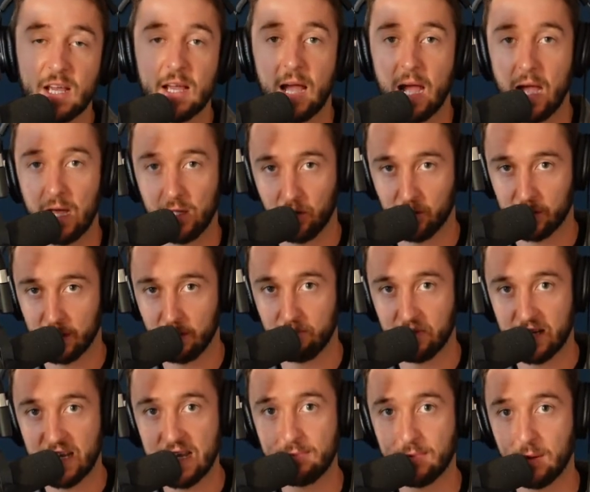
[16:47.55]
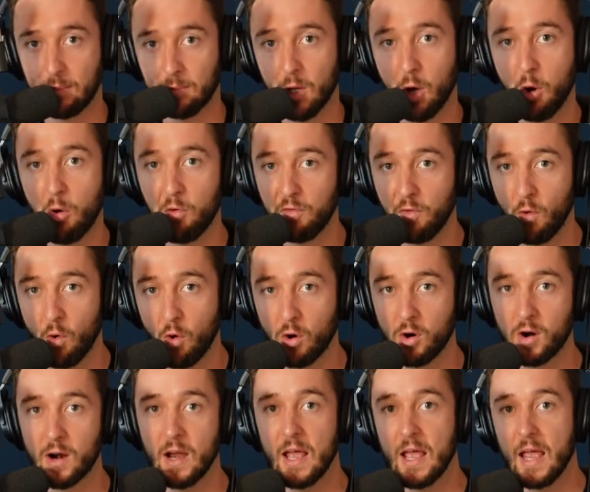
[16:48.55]
how long they would keep them low
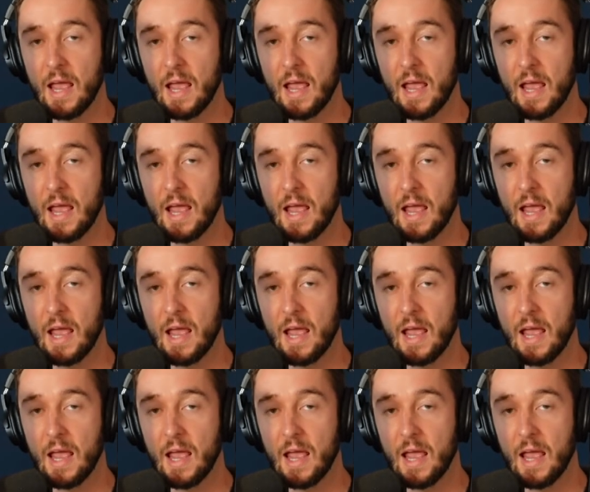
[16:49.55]
for,